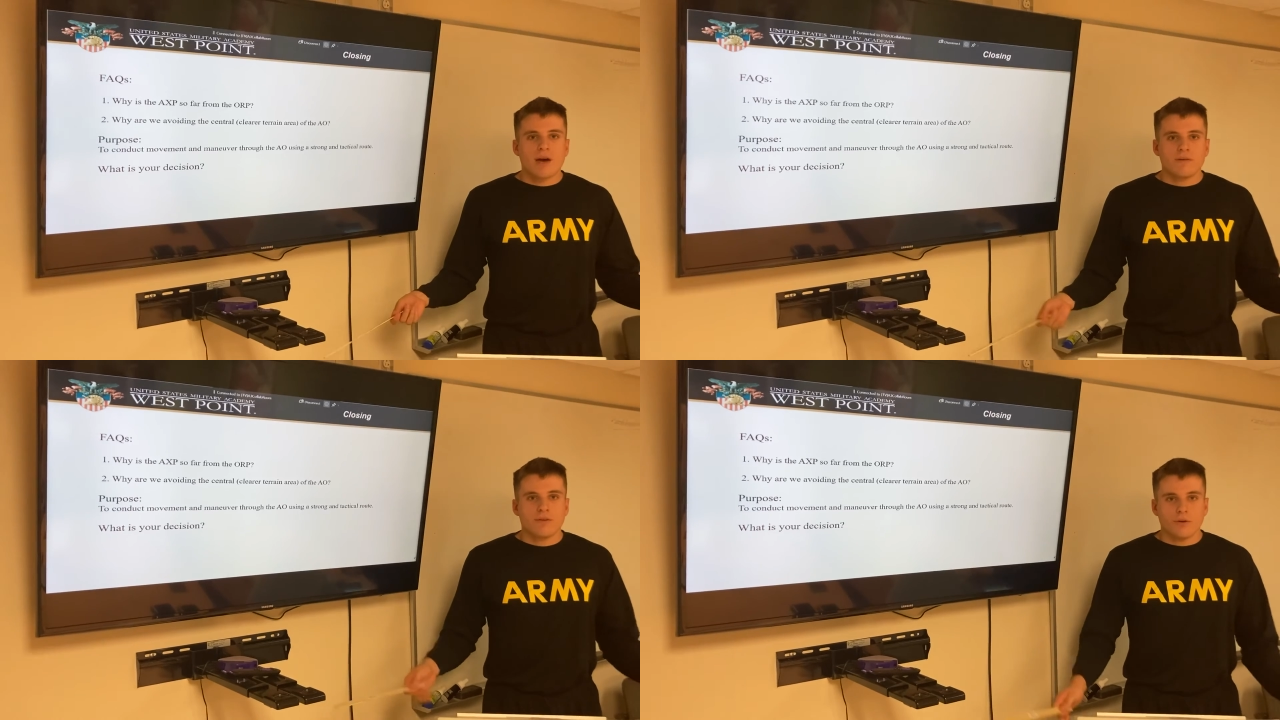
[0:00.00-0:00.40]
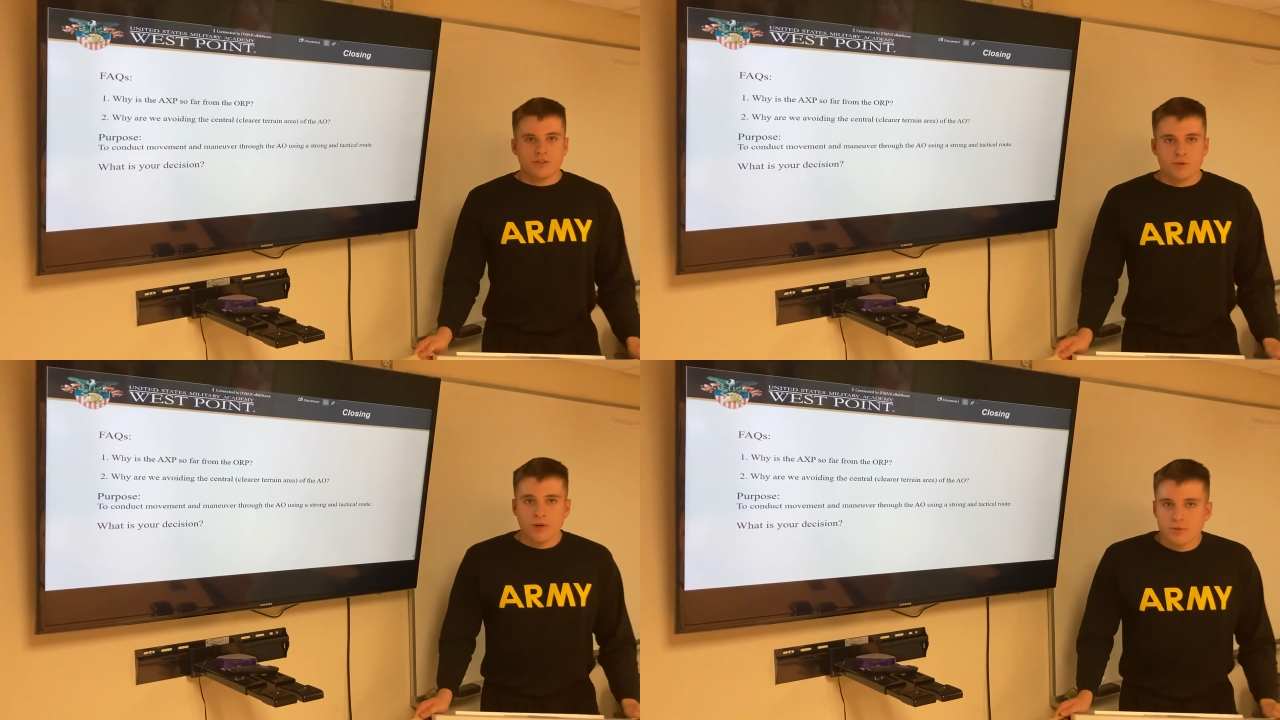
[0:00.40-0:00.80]
out of a little
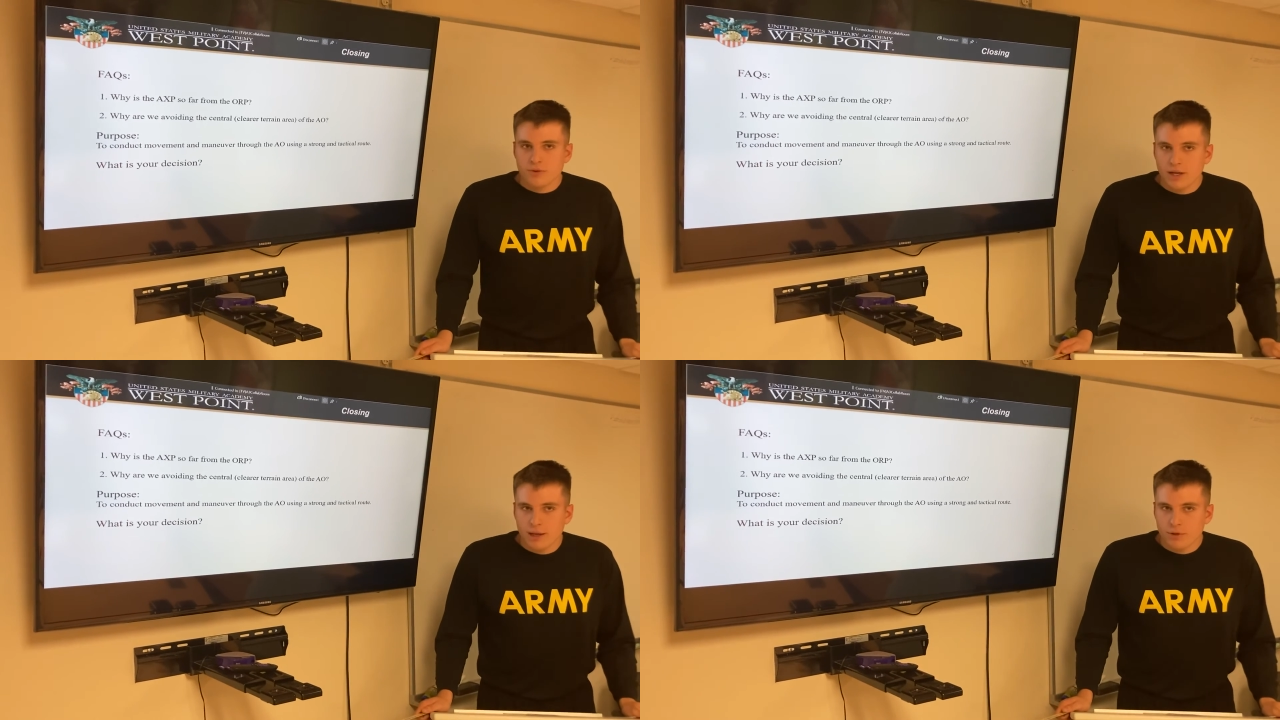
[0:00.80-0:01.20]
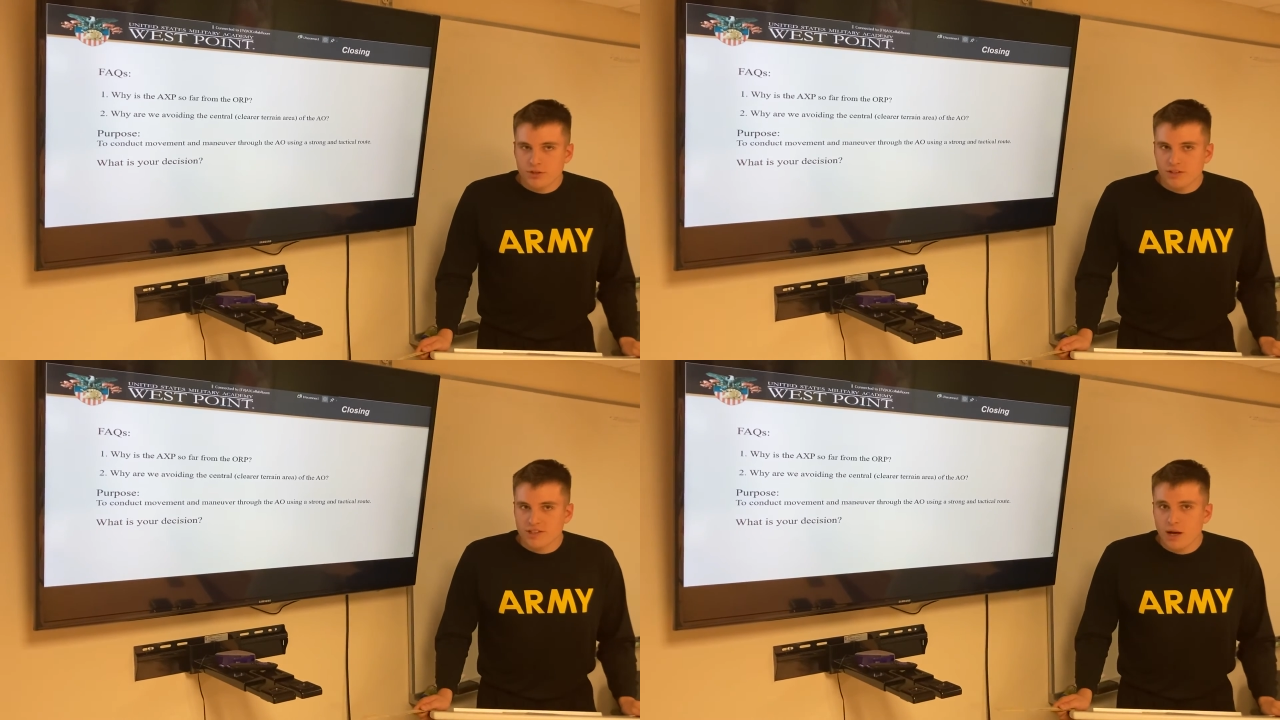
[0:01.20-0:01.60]
situation with an
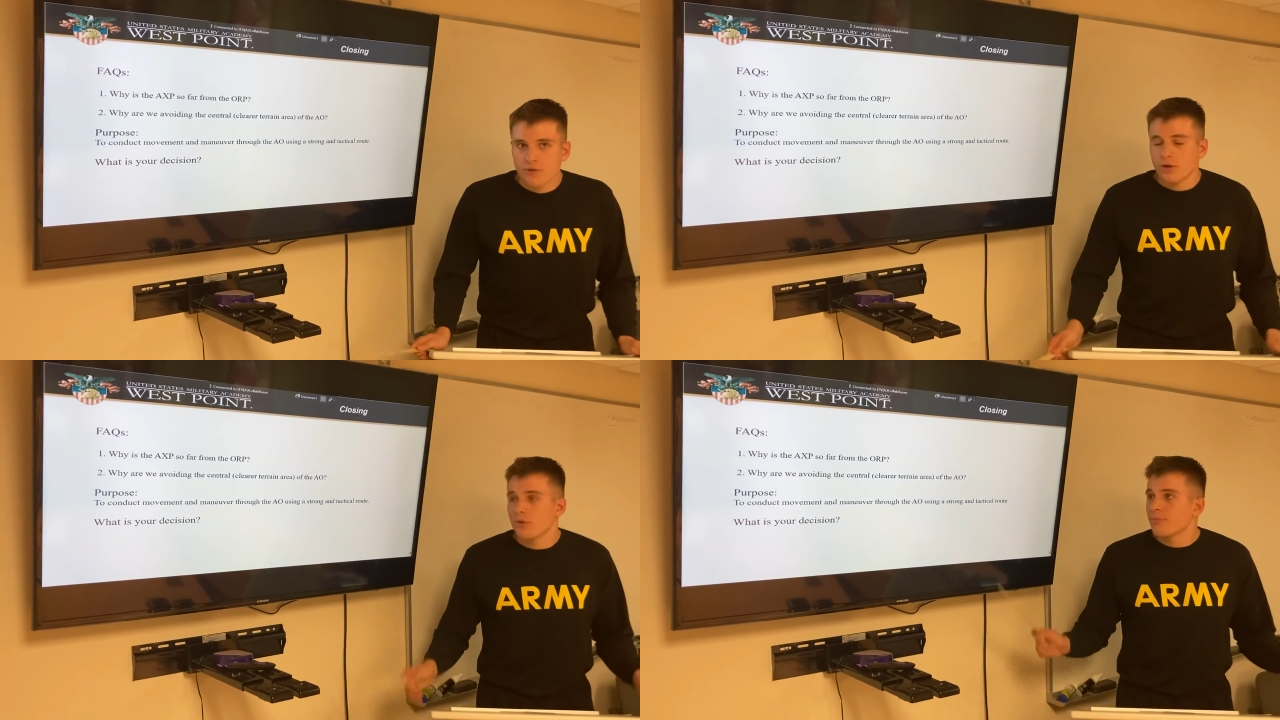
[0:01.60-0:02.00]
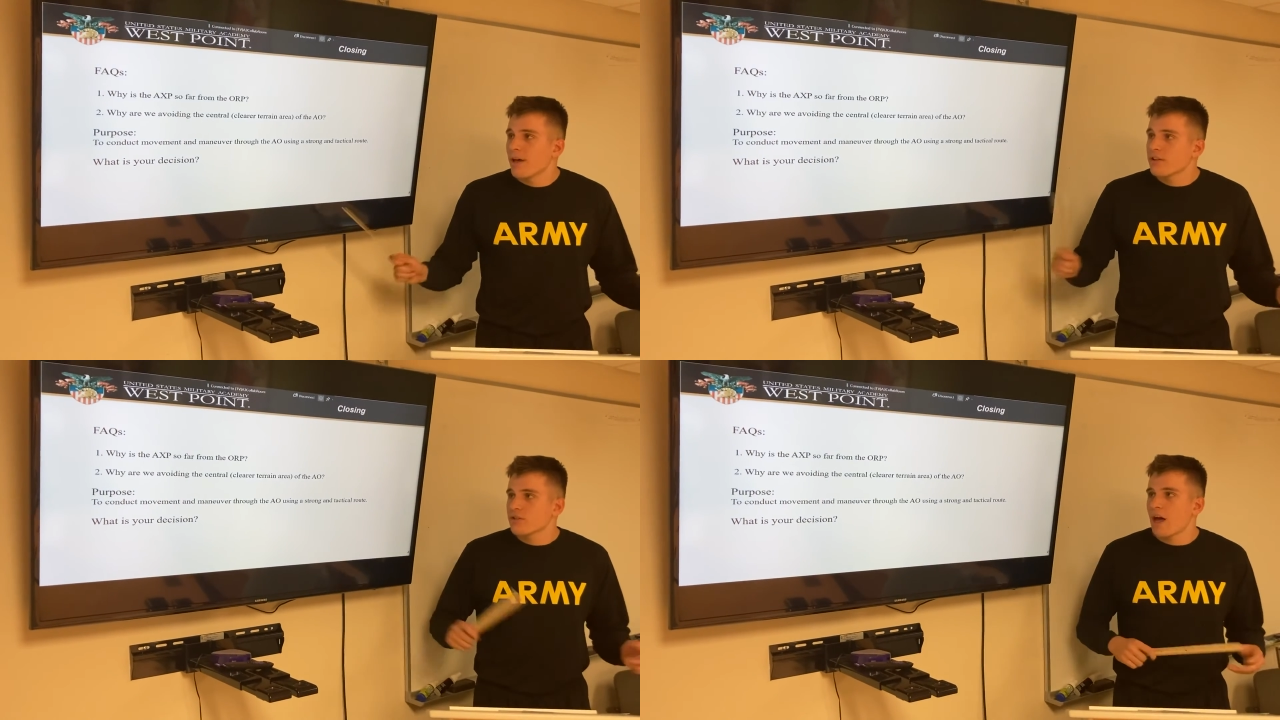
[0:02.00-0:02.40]
ambush on the south, so it's
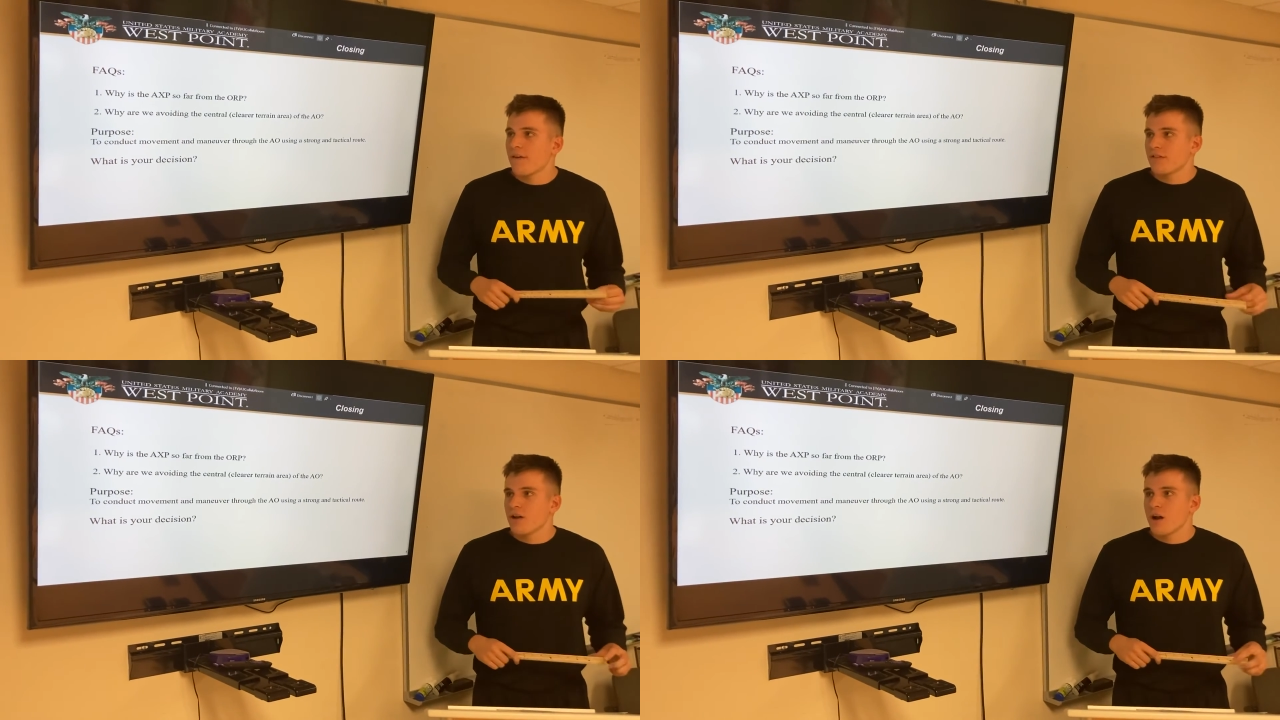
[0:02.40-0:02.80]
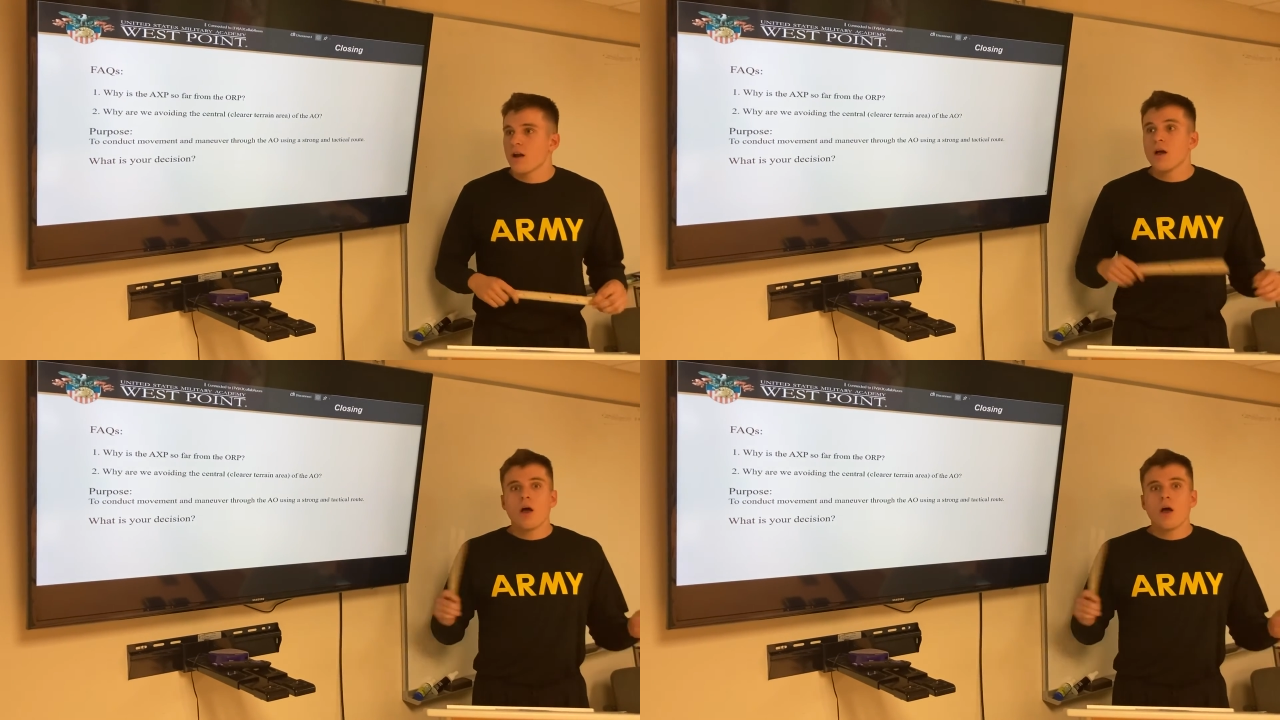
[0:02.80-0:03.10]
best to have it there.